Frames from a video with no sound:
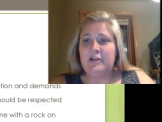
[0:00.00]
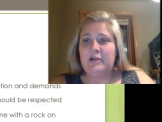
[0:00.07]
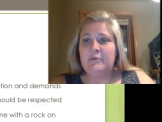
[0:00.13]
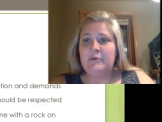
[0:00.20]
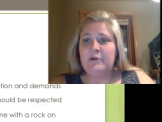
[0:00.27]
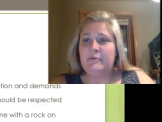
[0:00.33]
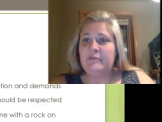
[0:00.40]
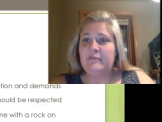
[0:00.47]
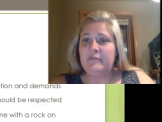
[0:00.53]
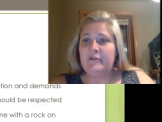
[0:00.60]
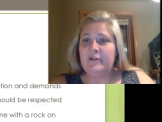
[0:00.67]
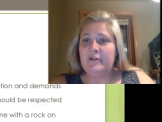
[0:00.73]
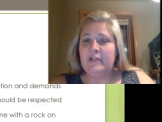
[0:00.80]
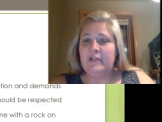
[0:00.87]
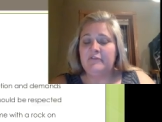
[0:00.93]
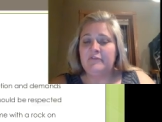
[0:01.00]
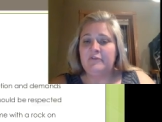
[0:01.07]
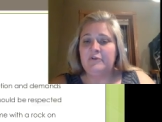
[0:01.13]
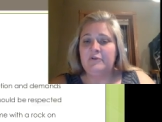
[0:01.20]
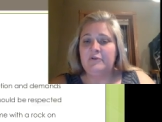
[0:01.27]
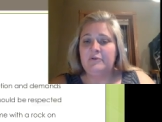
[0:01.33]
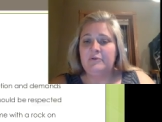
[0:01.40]
I want to be very
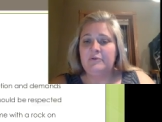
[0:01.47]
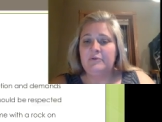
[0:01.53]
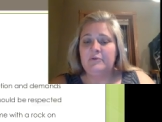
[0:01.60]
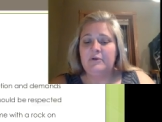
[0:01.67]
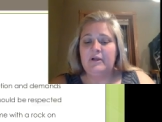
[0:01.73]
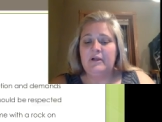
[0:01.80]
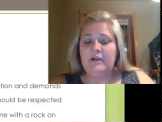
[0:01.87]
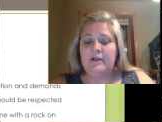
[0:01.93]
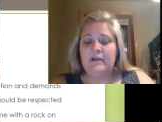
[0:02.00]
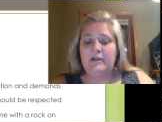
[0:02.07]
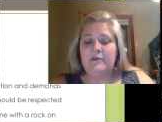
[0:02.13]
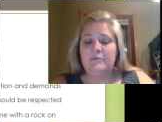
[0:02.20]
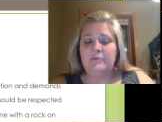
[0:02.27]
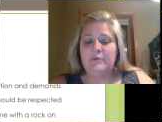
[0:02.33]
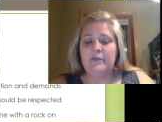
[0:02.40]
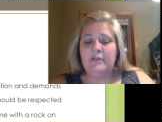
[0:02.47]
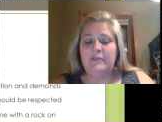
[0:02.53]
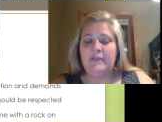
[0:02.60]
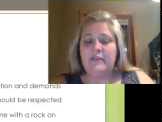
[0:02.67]
careful with.